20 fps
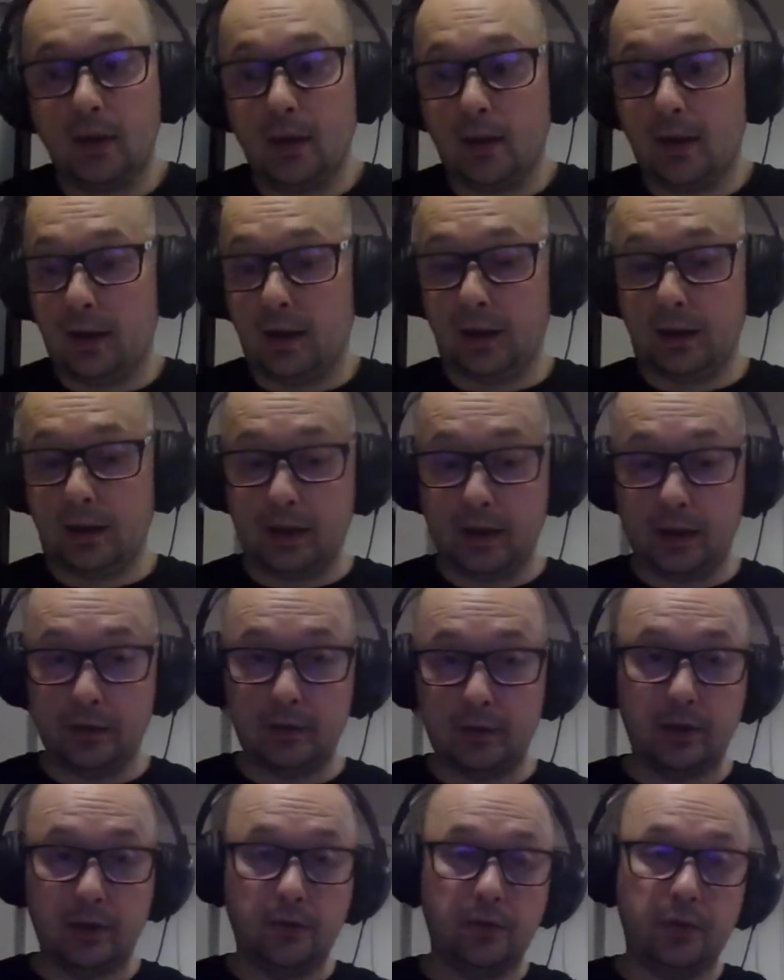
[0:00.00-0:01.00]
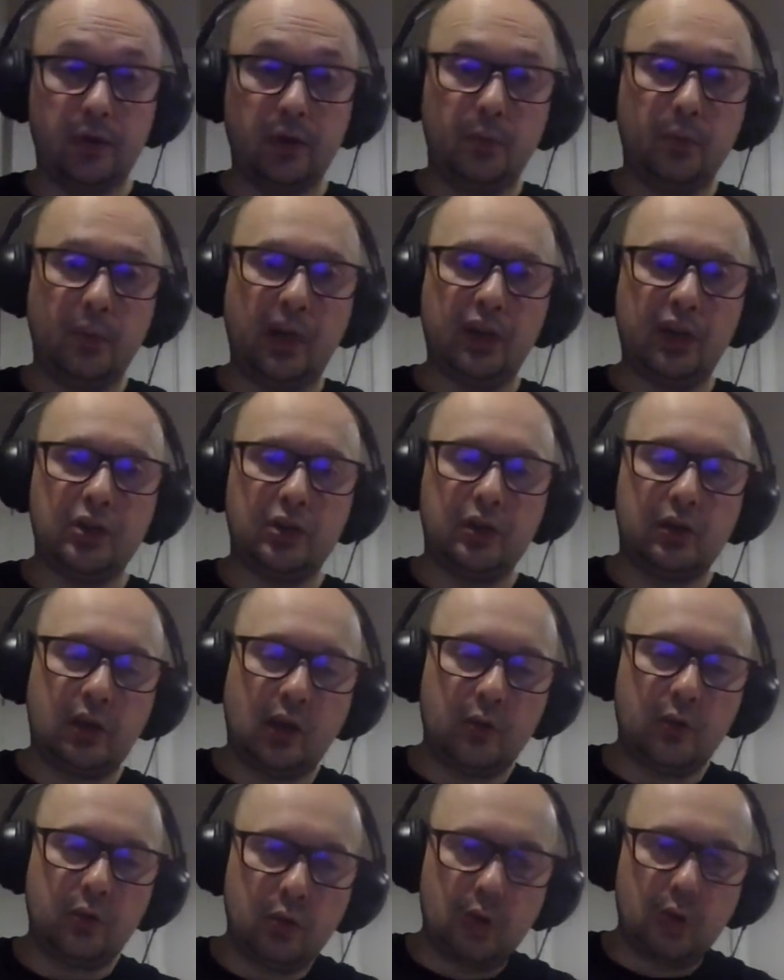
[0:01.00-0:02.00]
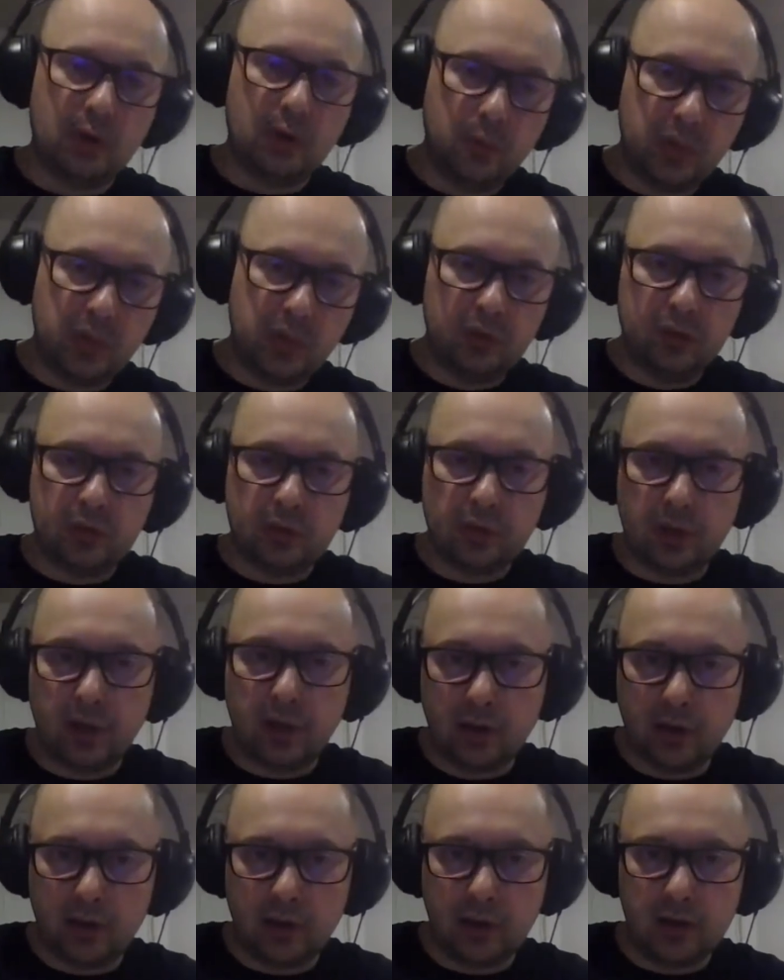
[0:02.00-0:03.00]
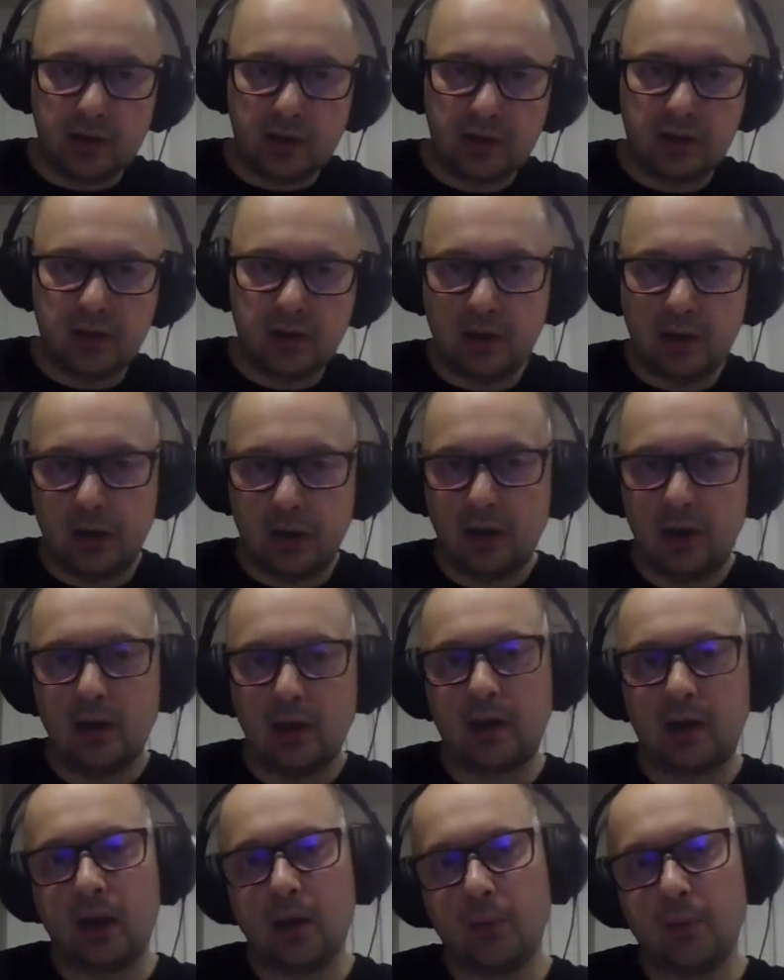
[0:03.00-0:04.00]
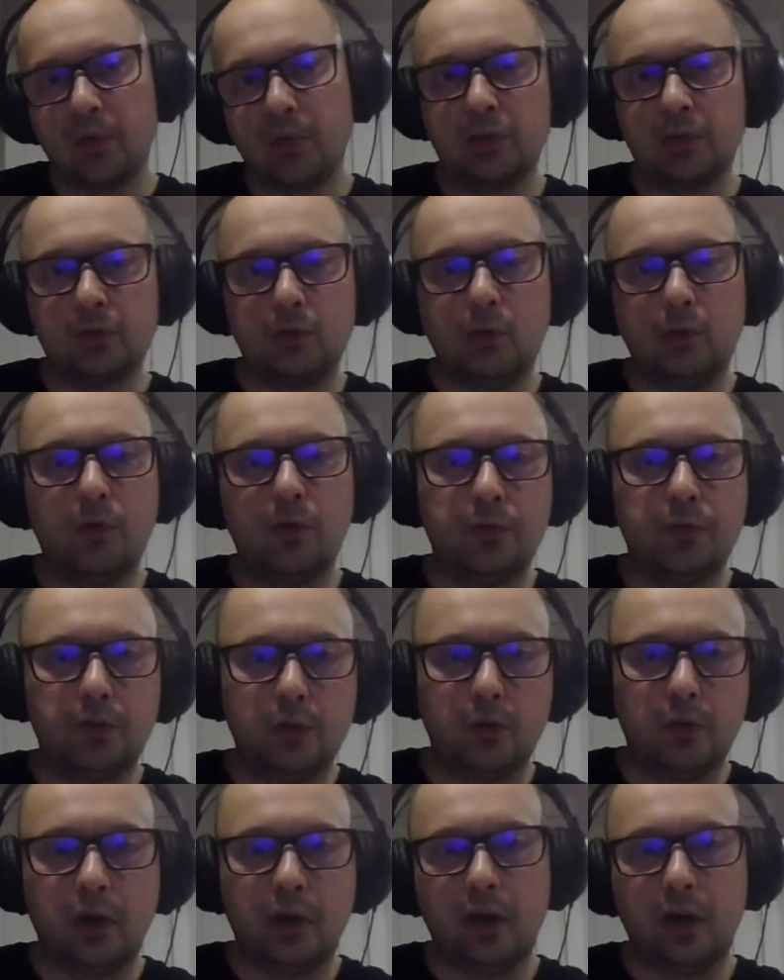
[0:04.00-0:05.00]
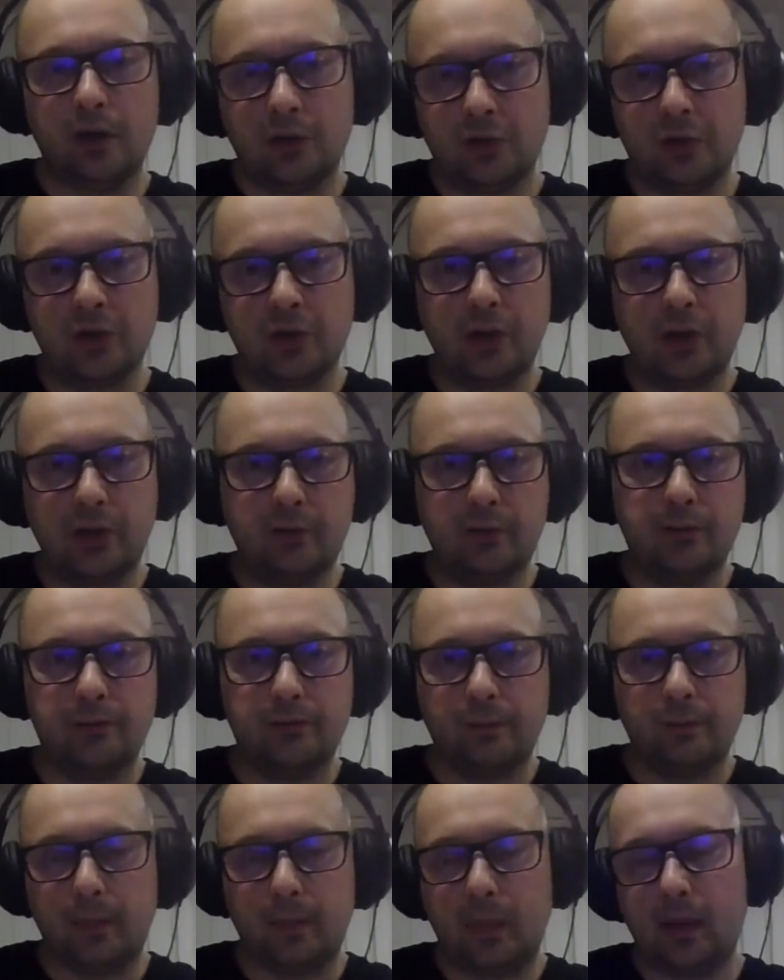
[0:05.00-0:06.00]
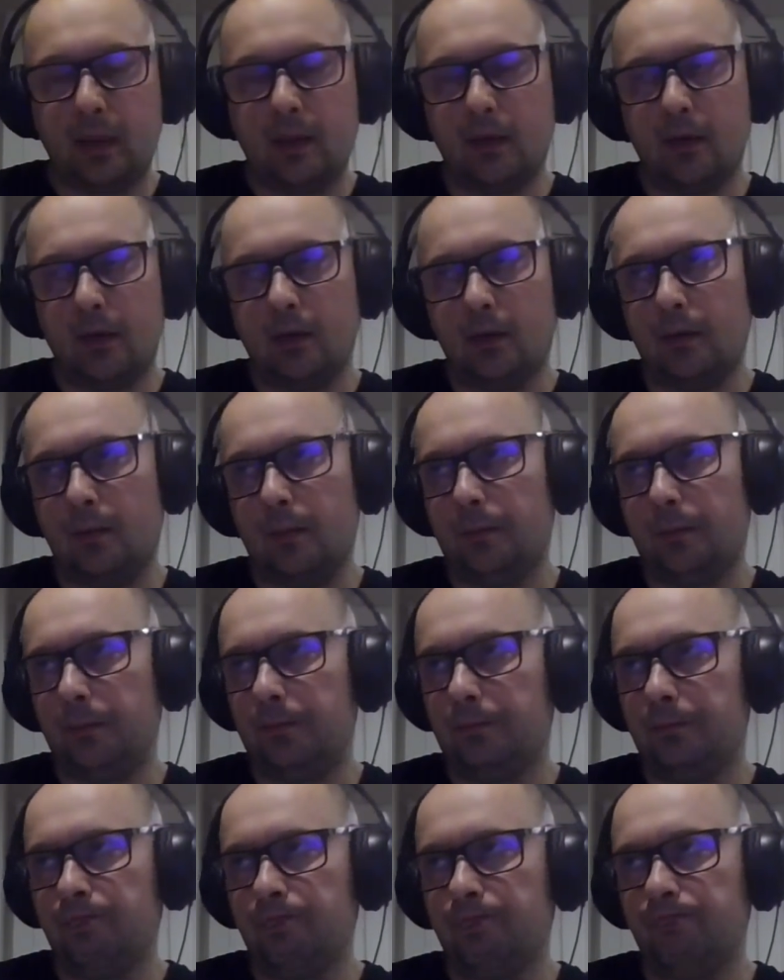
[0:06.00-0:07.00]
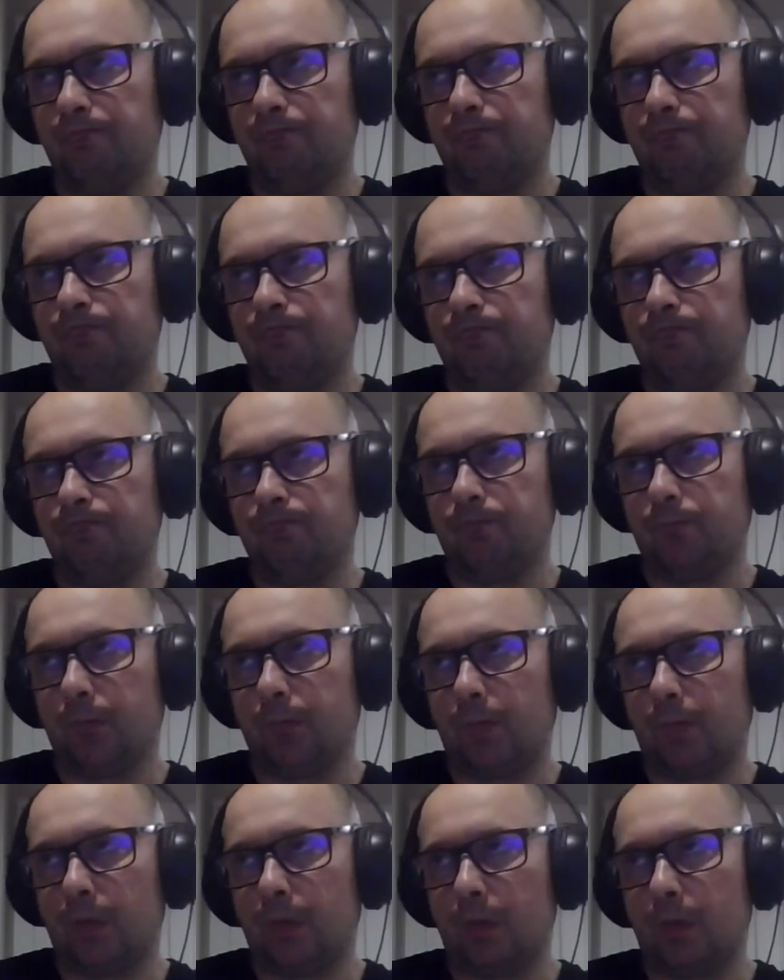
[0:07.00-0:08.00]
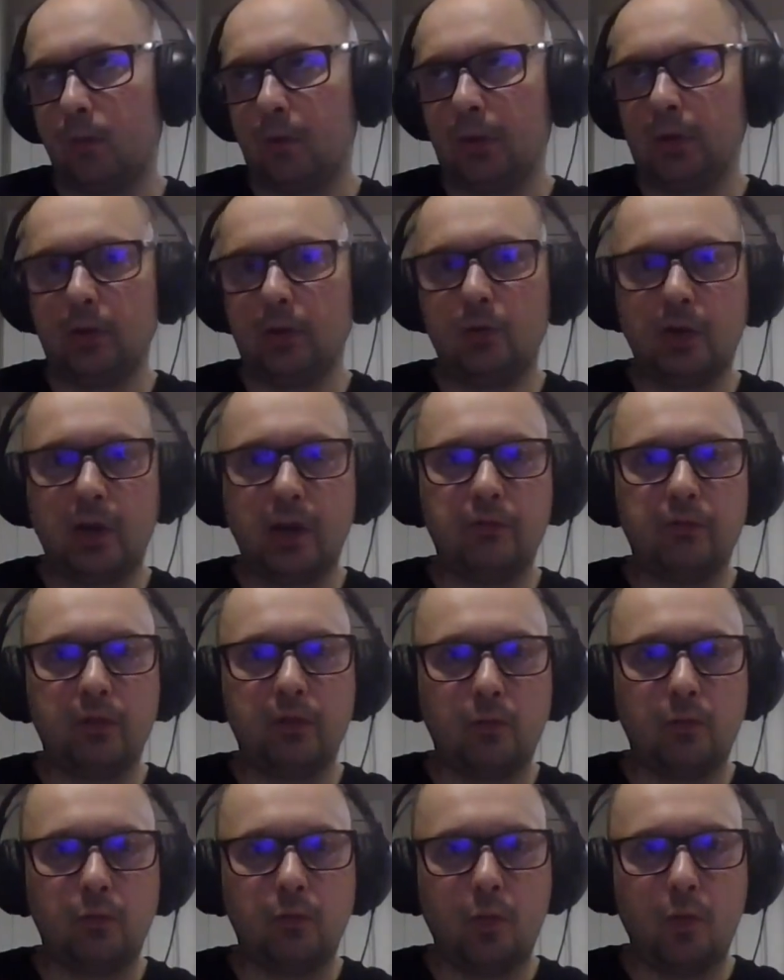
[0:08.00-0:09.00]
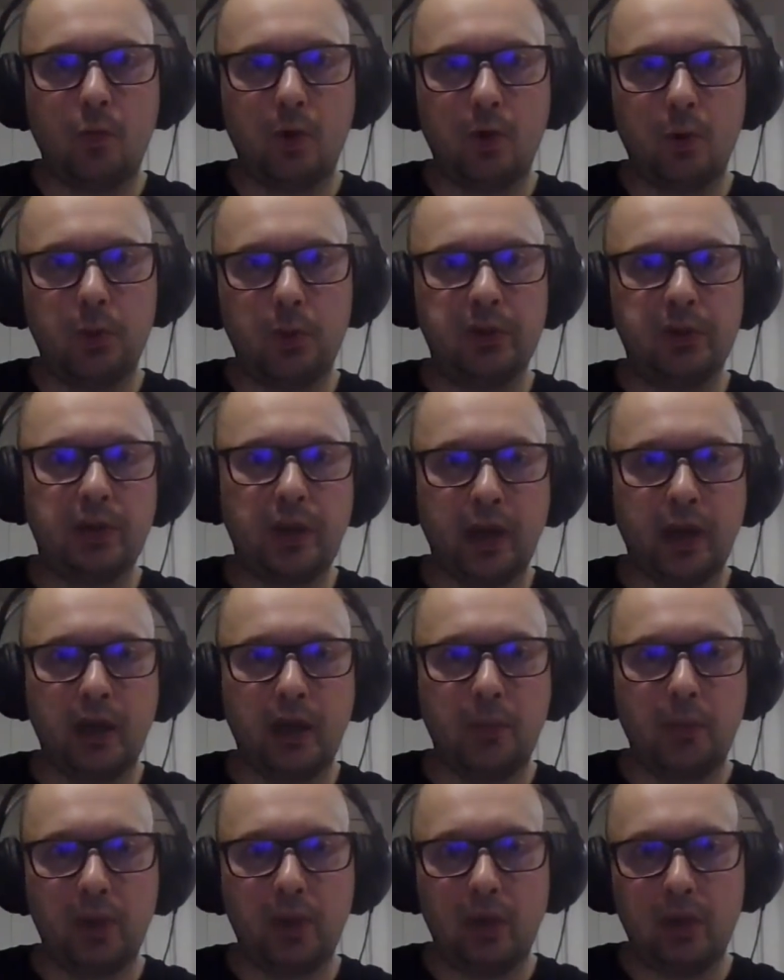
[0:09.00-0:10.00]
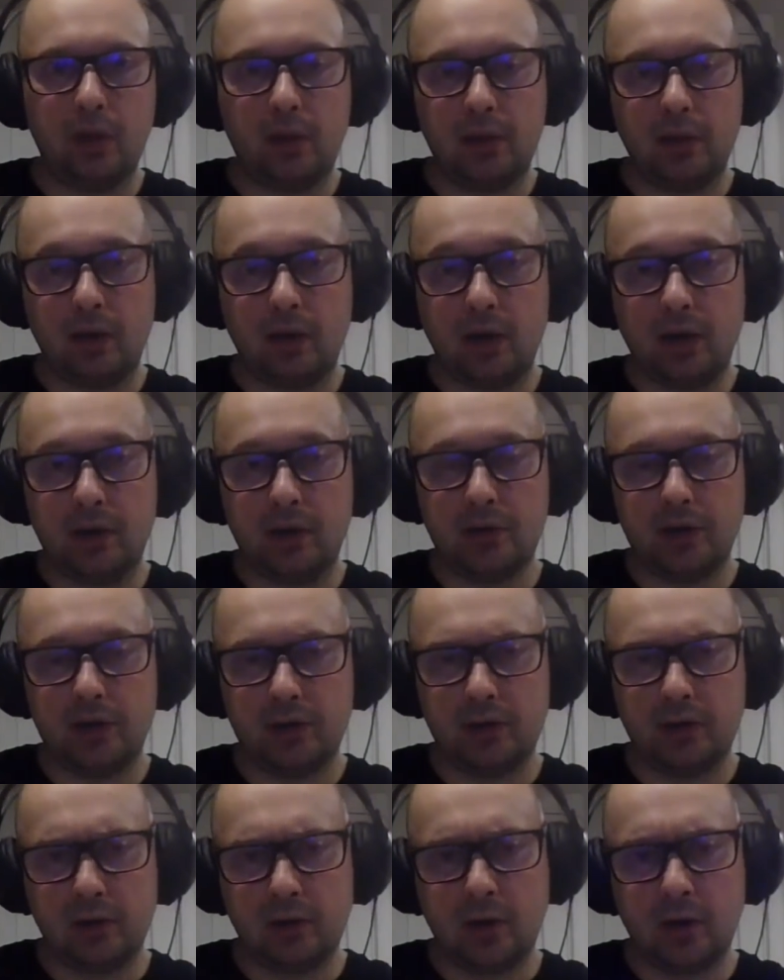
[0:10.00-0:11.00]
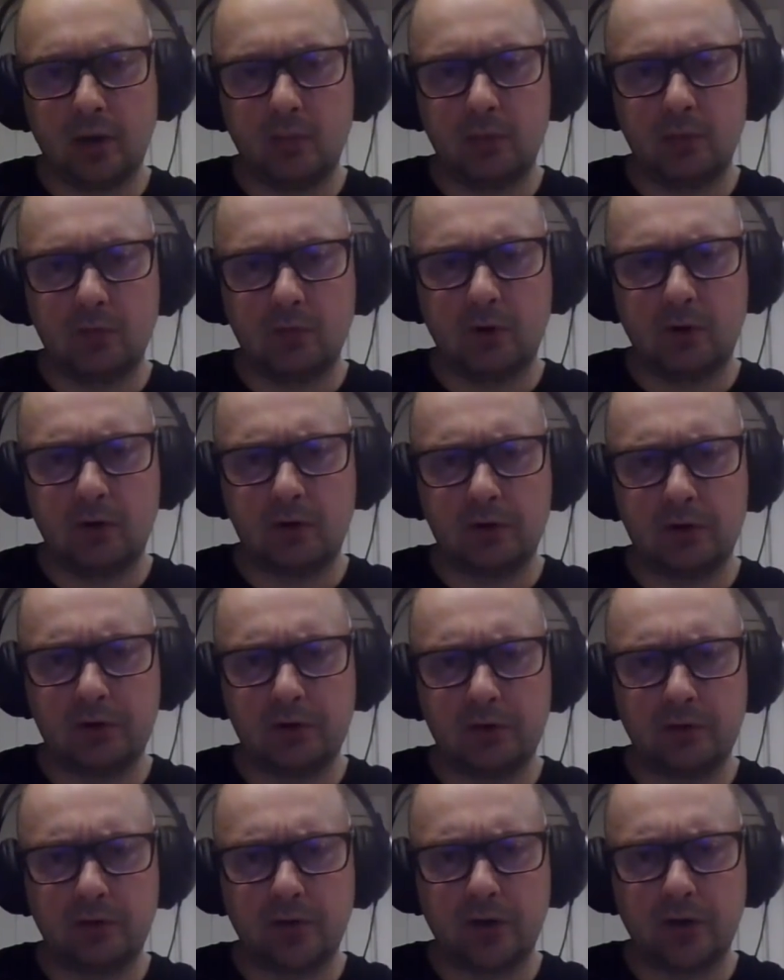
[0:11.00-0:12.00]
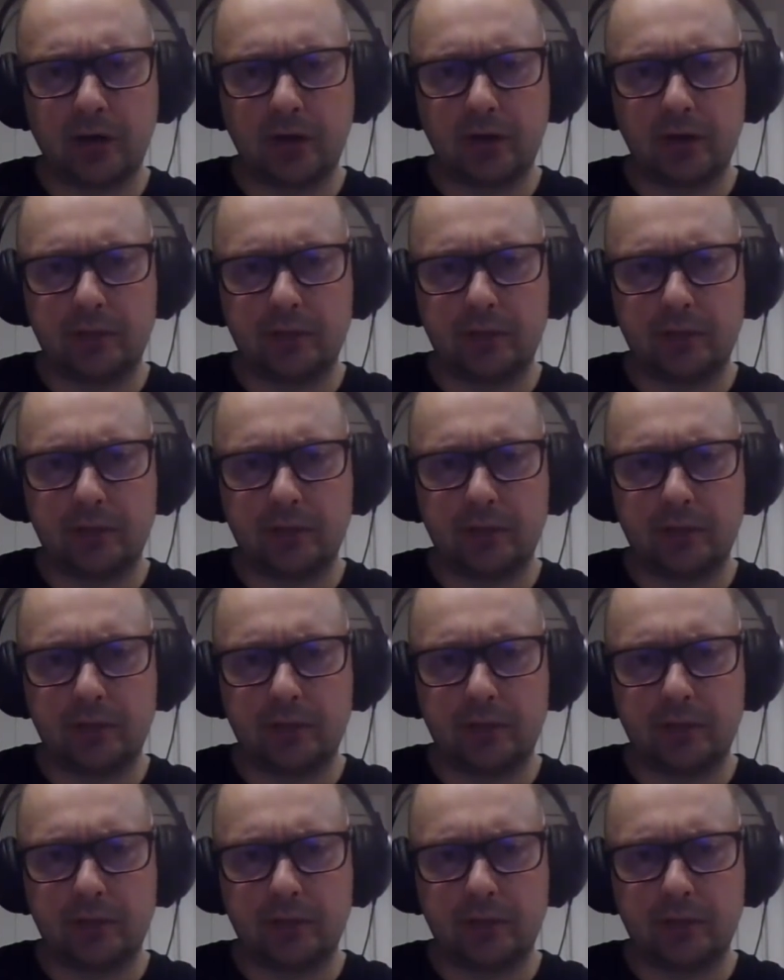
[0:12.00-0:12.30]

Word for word: I can't even imagine how you can build a city, a capital of your country. Um, when you have a war with the enemy in a hundred in a couple of hours of ride